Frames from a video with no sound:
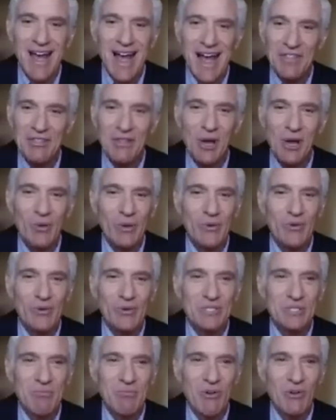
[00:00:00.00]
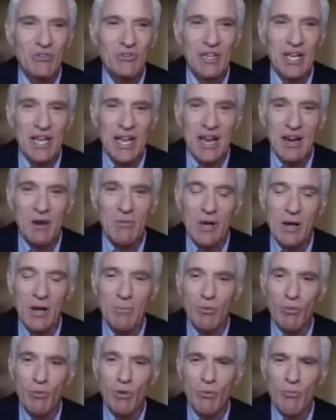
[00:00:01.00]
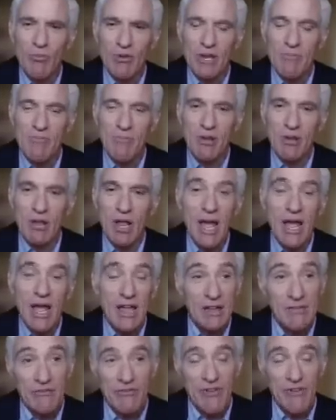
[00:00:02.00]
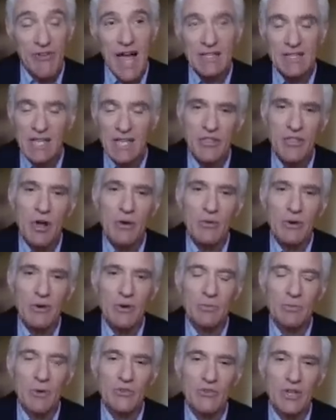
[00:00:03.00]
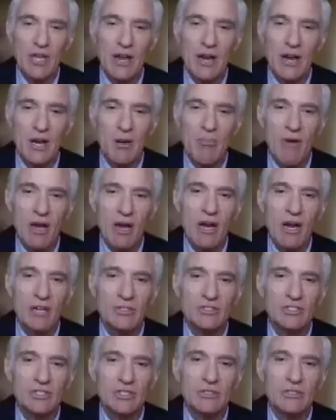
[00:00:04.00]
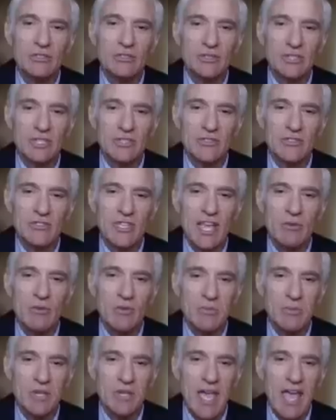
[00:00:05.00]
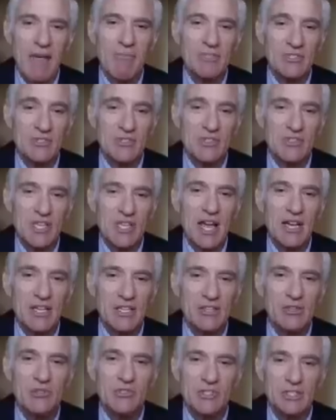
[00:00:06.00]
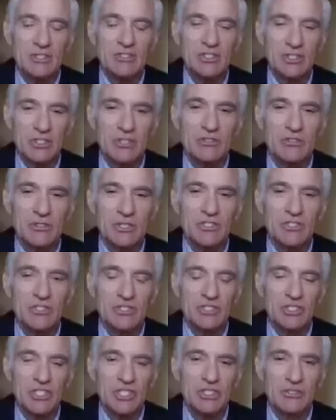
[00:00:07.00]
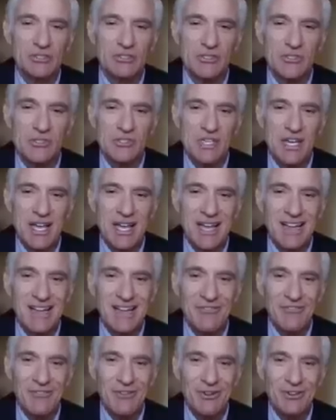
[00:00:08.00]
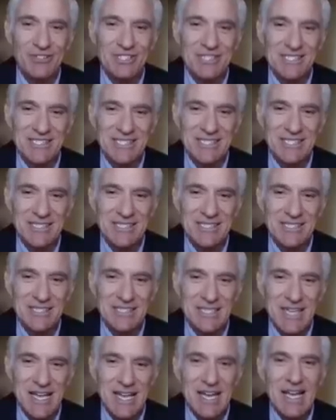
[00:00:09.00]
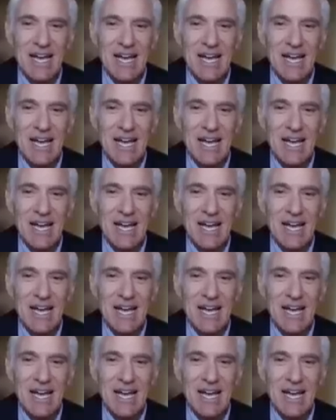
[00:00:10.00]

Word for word: I thought we were supposed to care about poor people. In fact, I thought we were supposed to care about our children. Instead, we became a society using children as shields for diseases.